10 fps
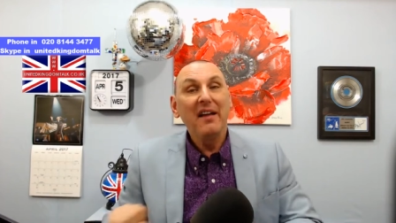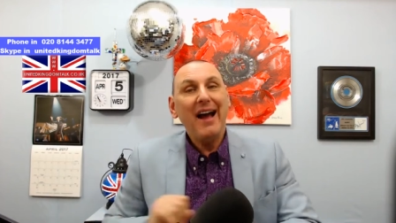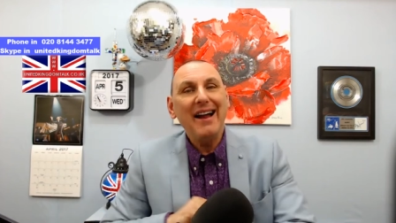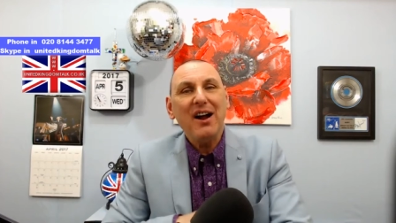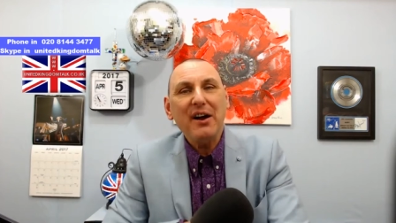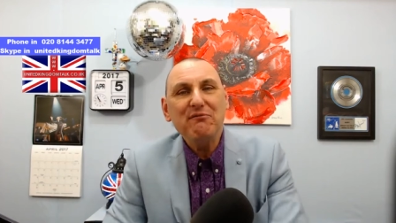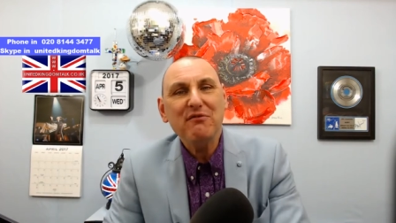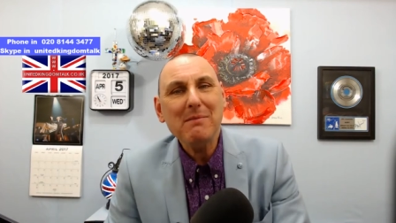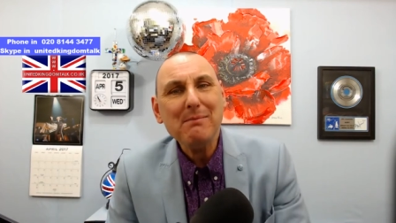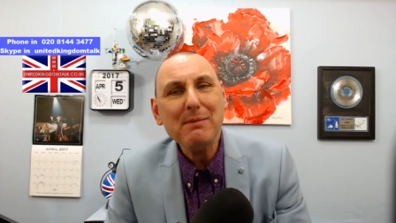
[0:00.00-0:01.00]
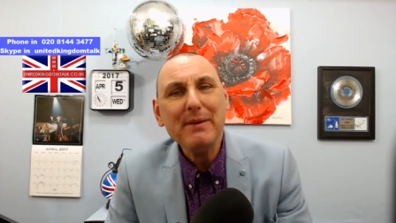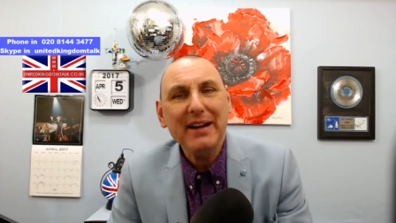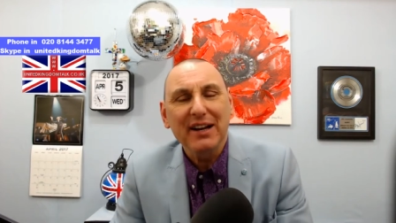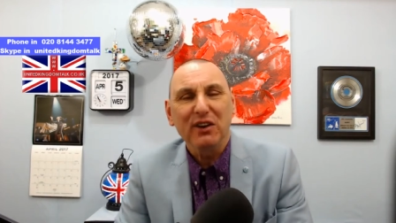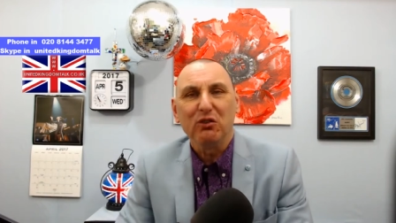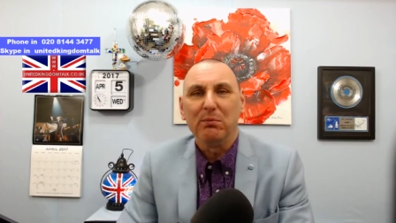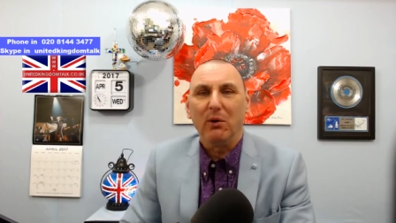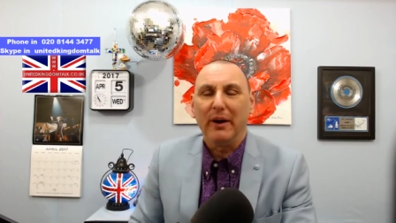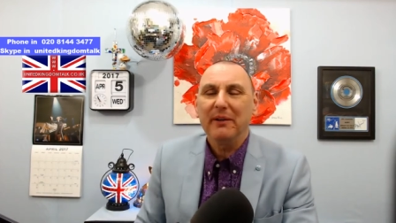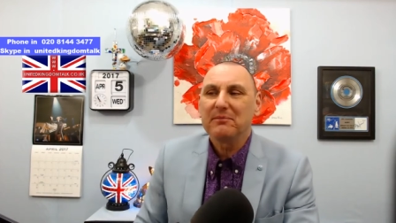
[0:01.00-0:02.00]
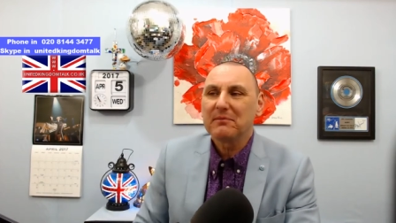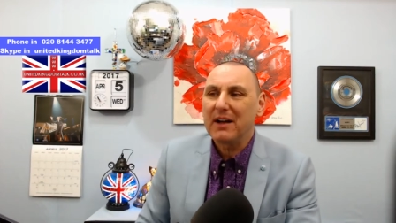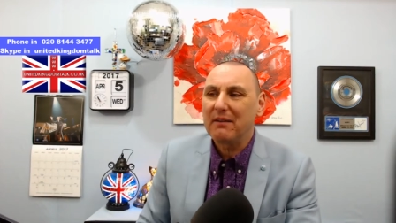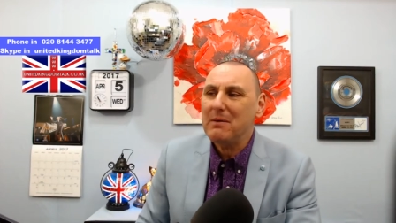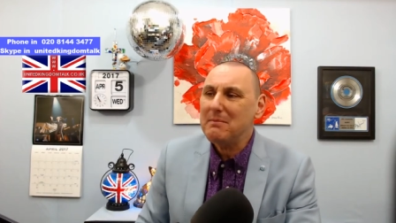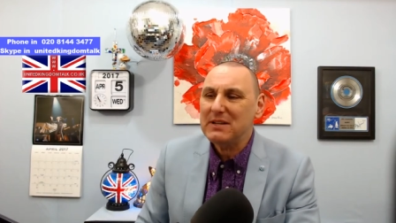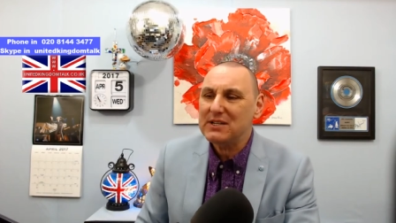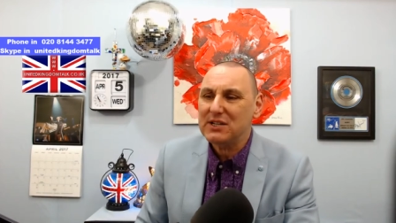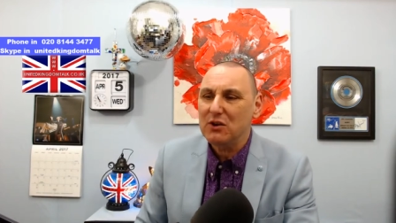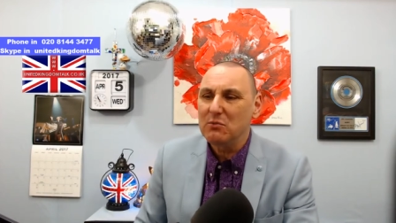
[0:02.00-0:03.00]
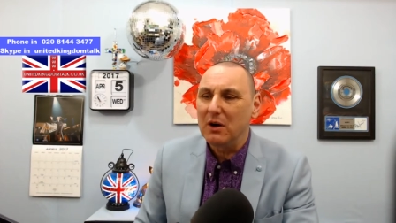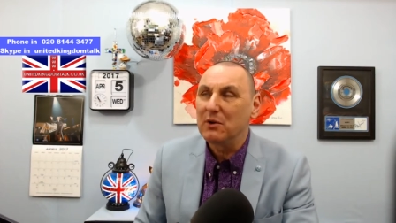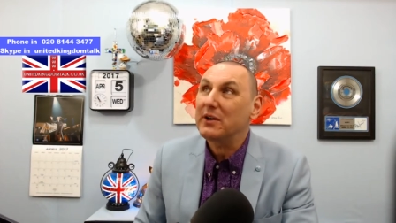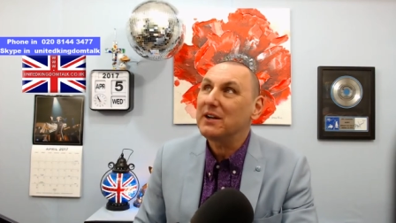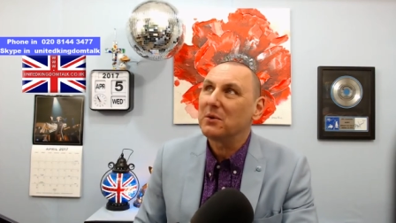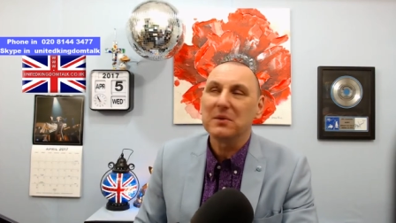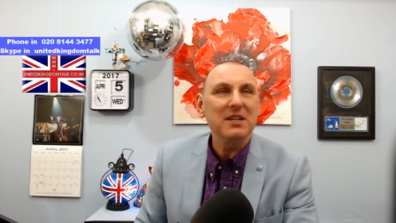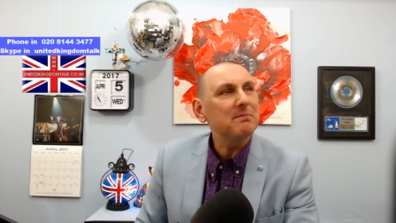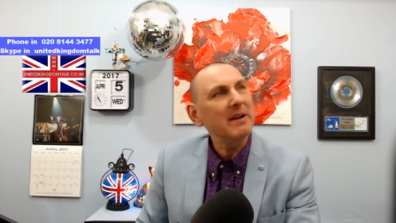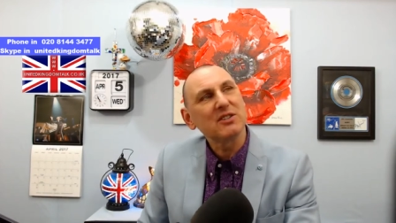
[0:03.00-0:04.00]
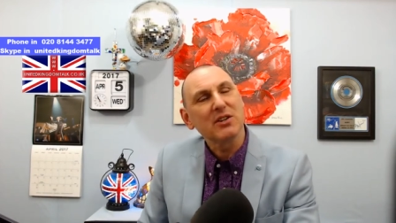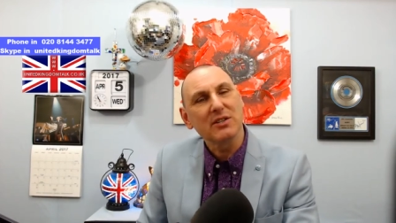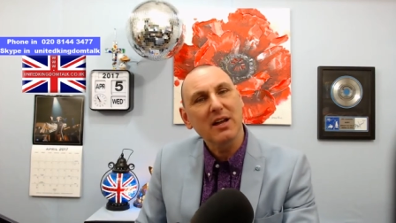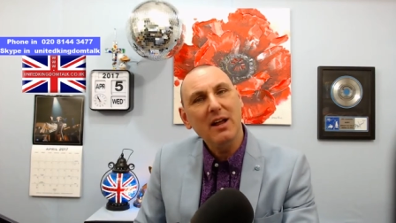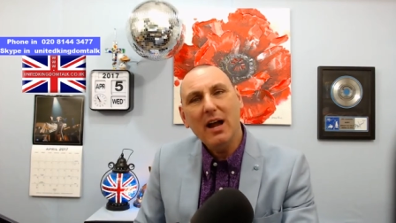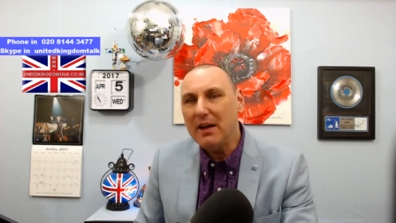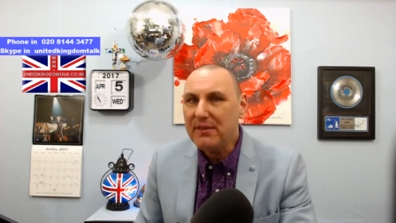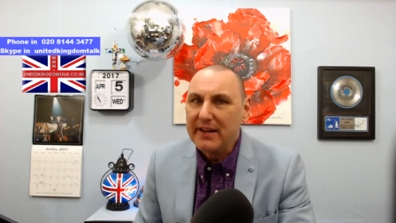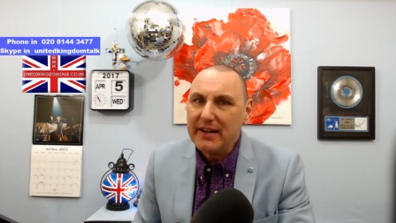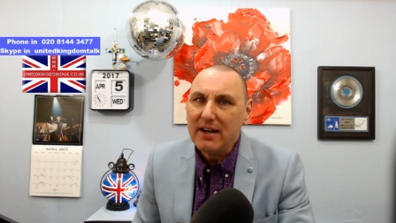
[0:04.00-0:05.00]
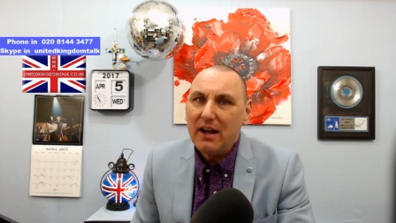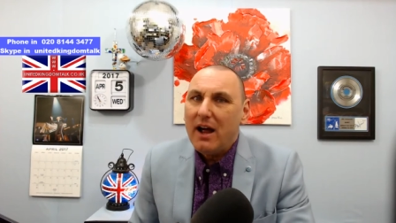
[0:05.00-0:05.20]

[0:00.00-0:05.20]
And I remember being a little boy, I remember this so well, looking at all these pictures and thinking,